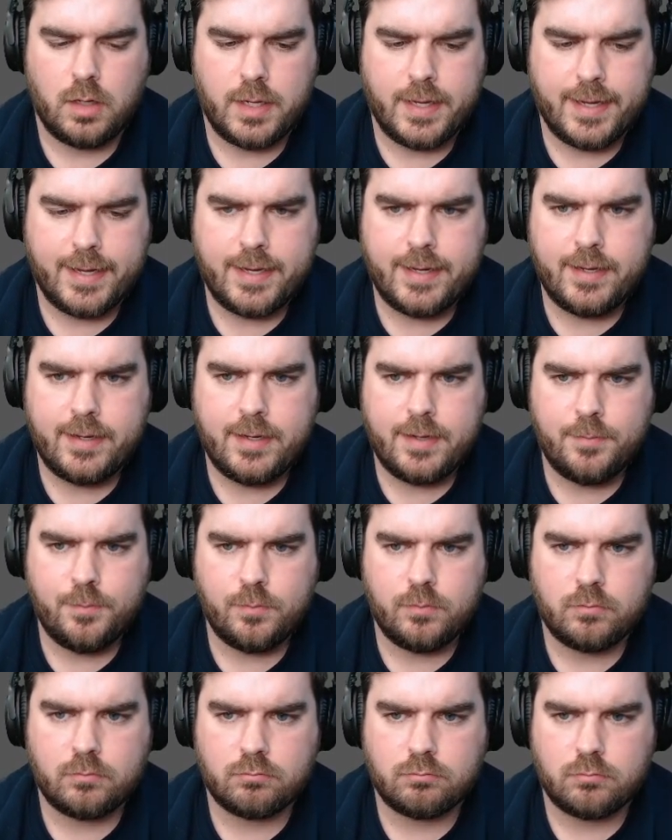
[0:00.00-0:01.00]

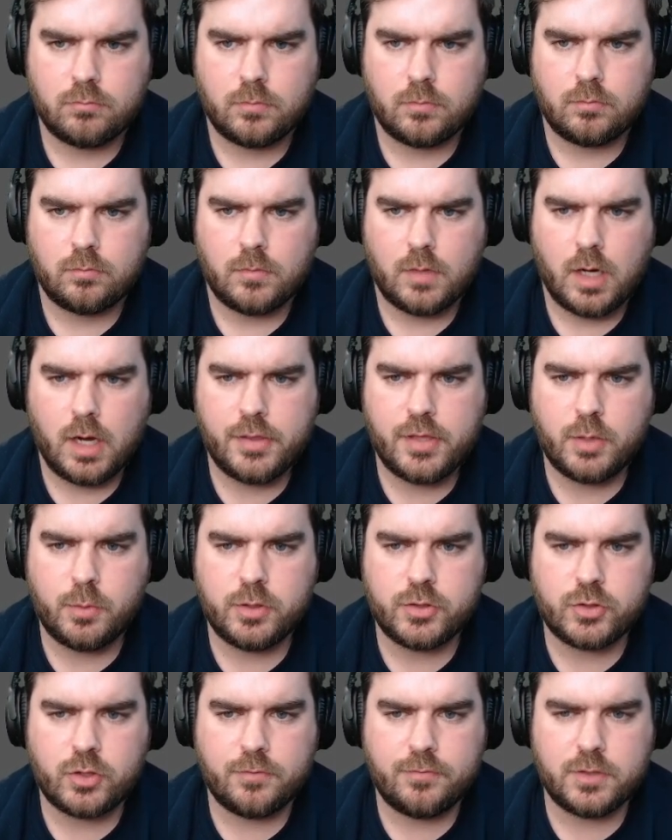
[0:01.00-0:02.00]
I think we
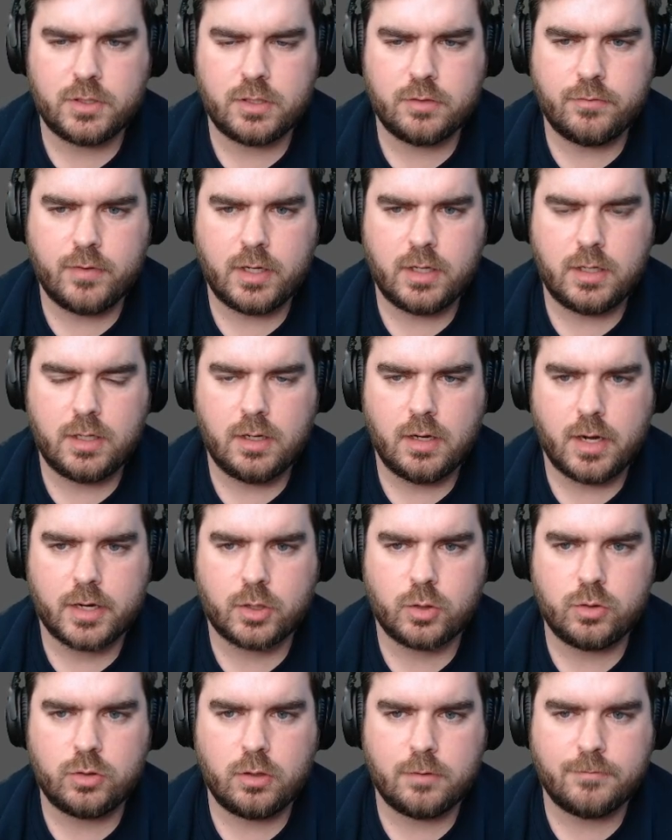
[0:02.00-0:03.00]
just go for Savannah here. I
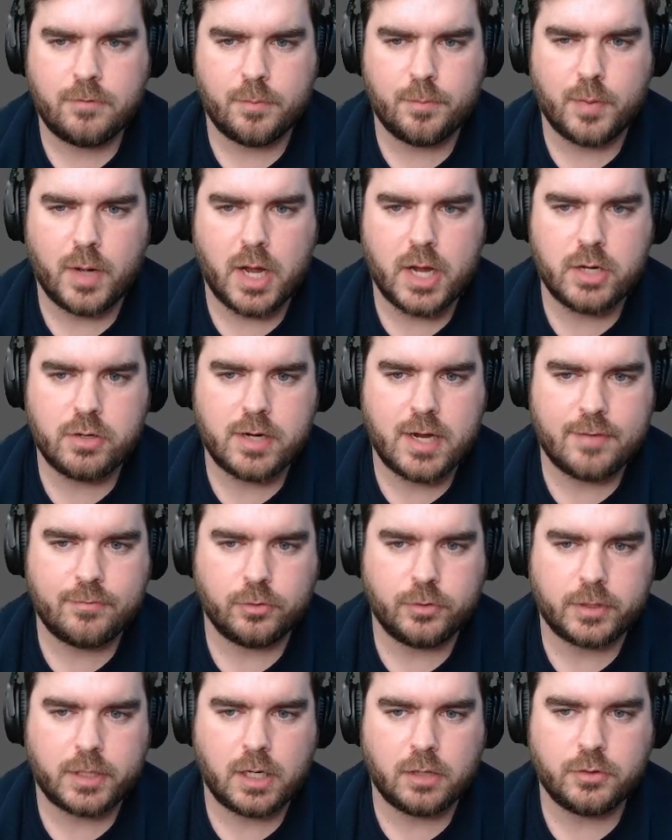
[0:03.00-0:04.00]
could go for Bayou to have
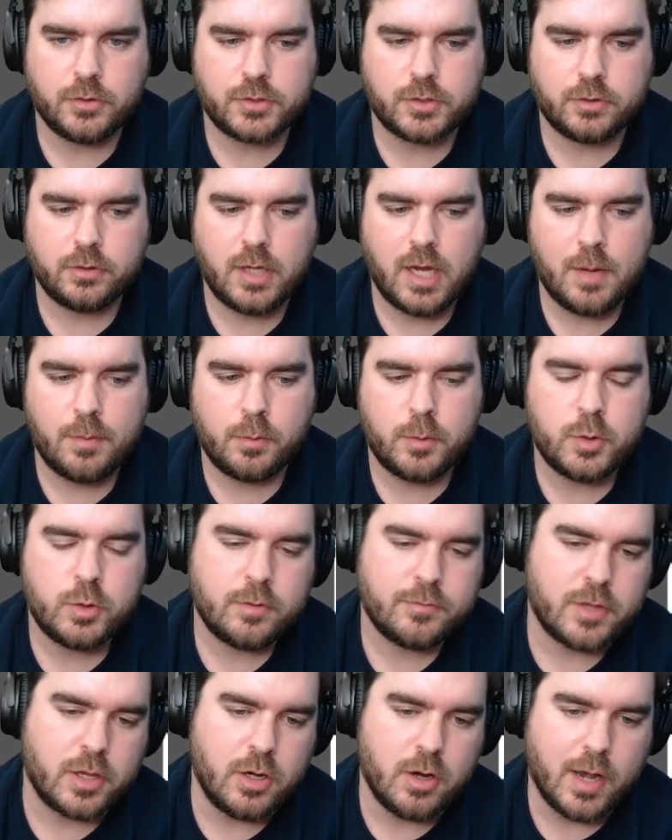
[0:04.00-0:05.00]
all the colors online, but we do
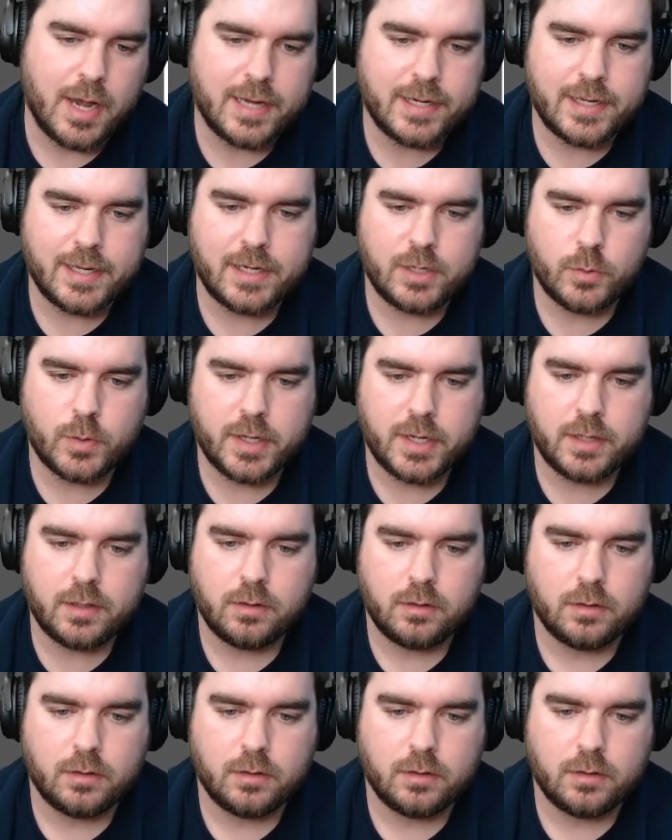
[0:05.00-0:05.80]
have the Knight anyway.